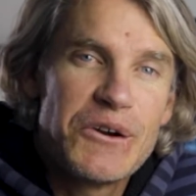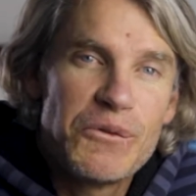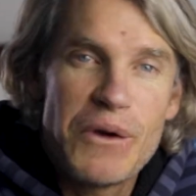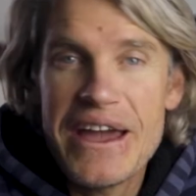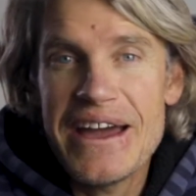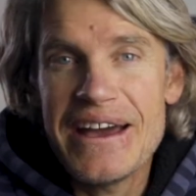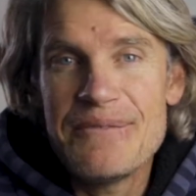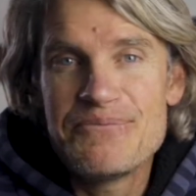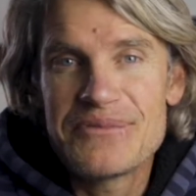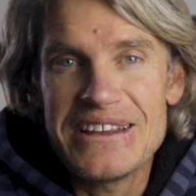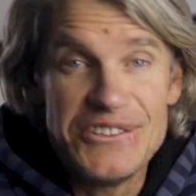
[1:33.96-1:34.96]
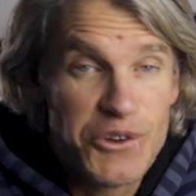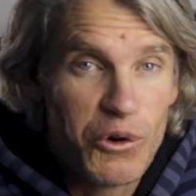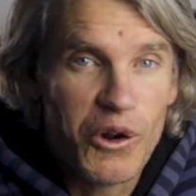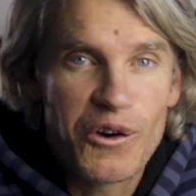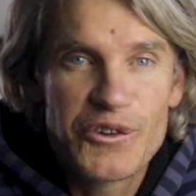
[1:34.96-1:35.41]
where is
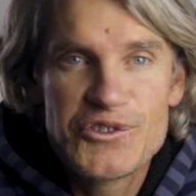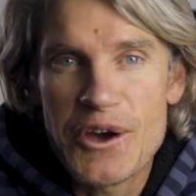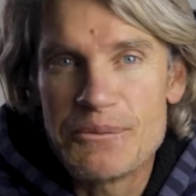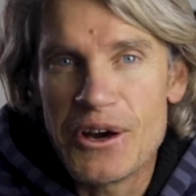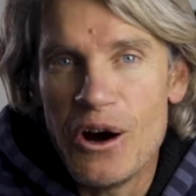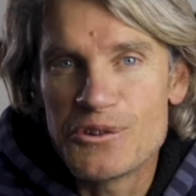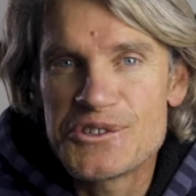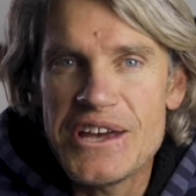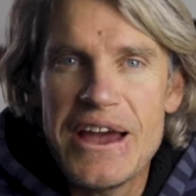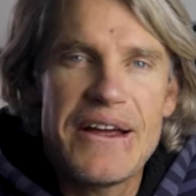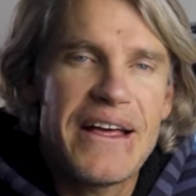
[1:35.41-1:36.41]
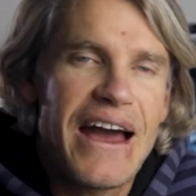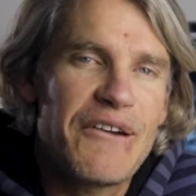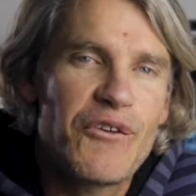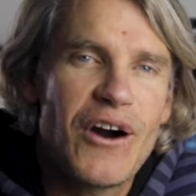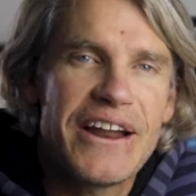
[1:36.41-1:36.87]
your long-term goal set
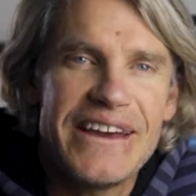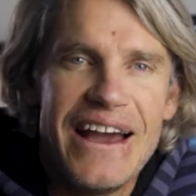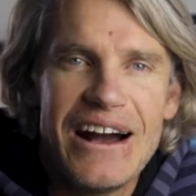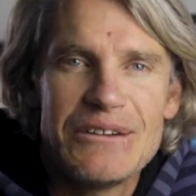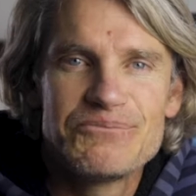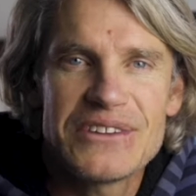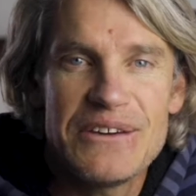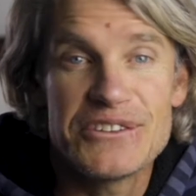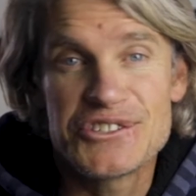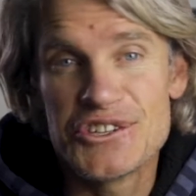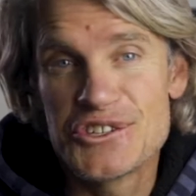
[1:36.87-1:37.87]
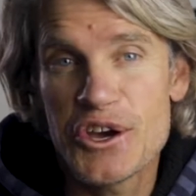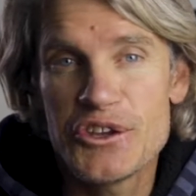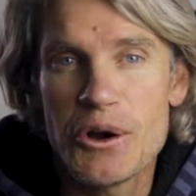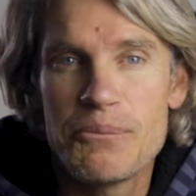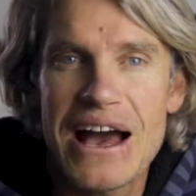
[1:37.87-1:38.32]
at right now? If it's to
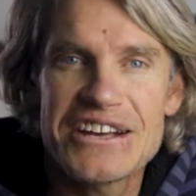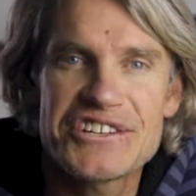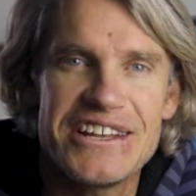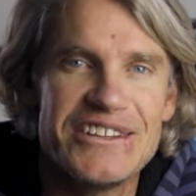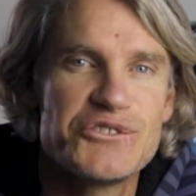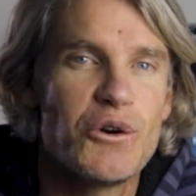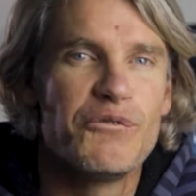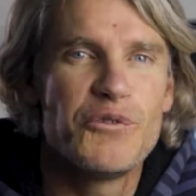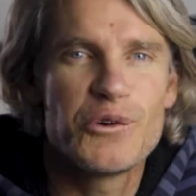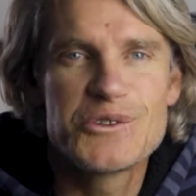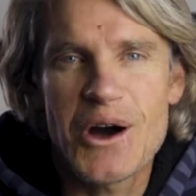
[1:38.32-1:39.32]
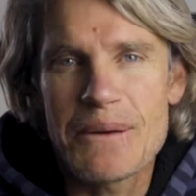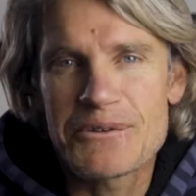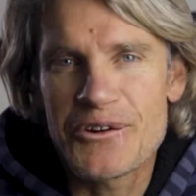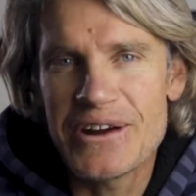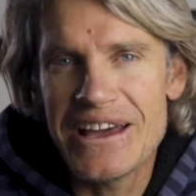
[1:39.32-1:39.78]
turn your passion into a full-time
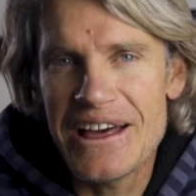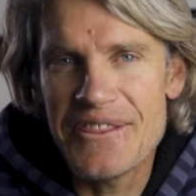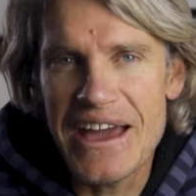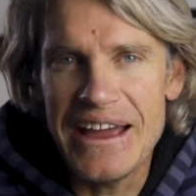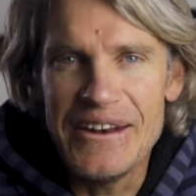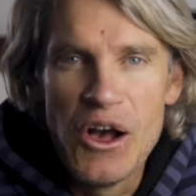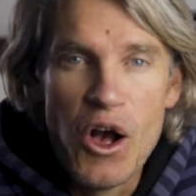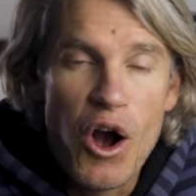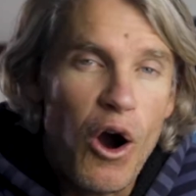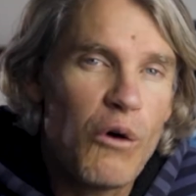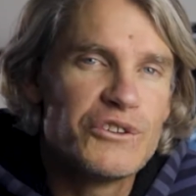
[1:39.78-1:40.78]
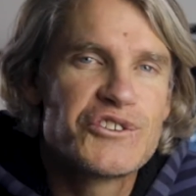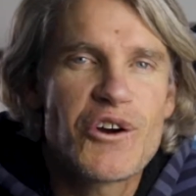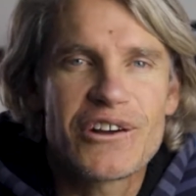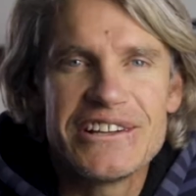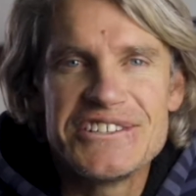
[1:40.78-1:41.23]
career, then I would
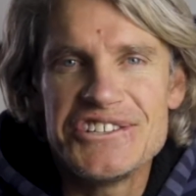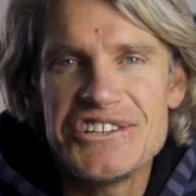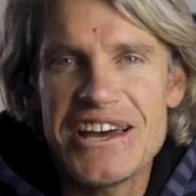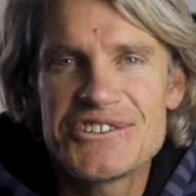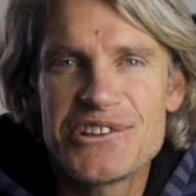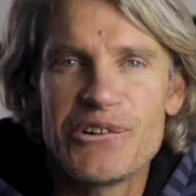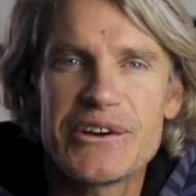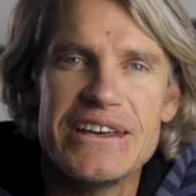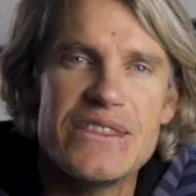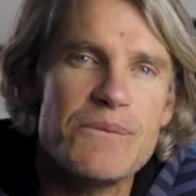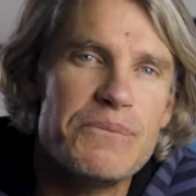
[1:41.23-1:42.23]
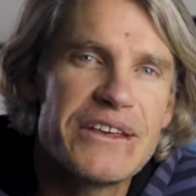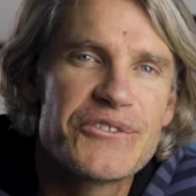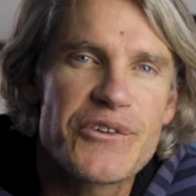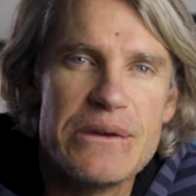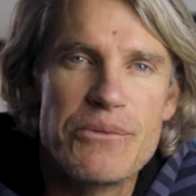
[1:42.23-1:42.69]
strongly suggest looking at the big
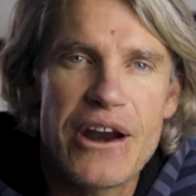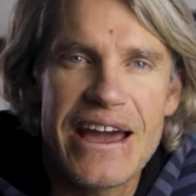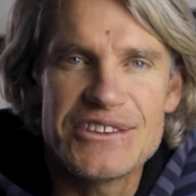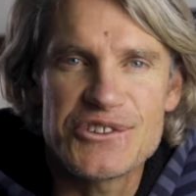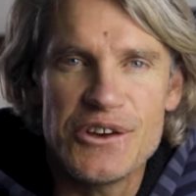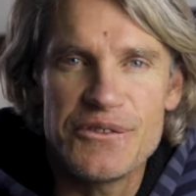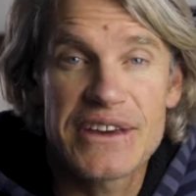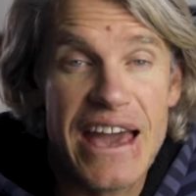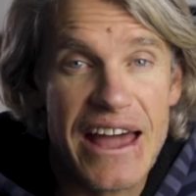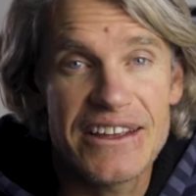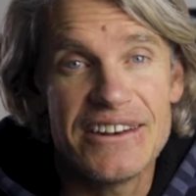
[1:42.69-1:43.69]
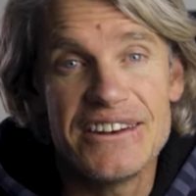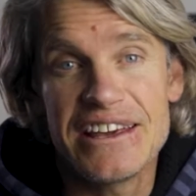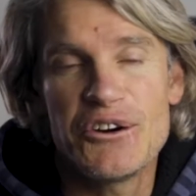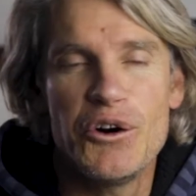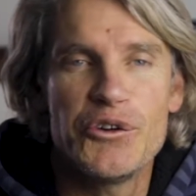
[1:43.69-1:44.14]
3 brands of Canon,
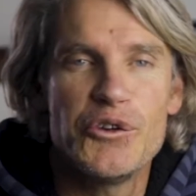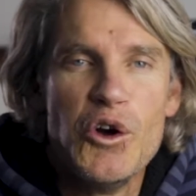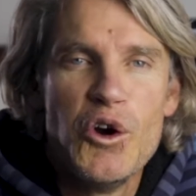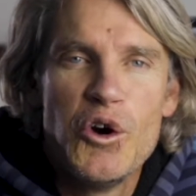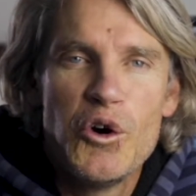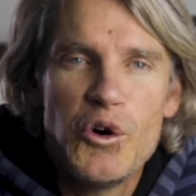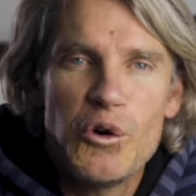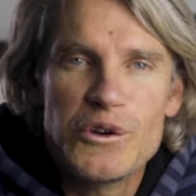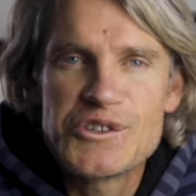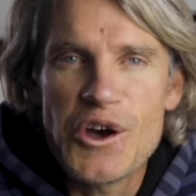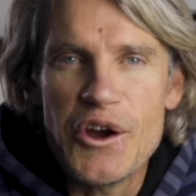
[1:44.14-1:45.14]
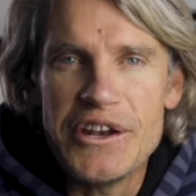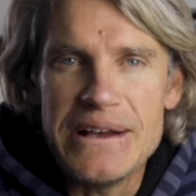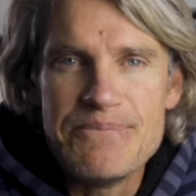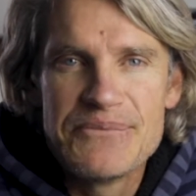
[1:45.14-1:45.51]
Nikon, or Sony.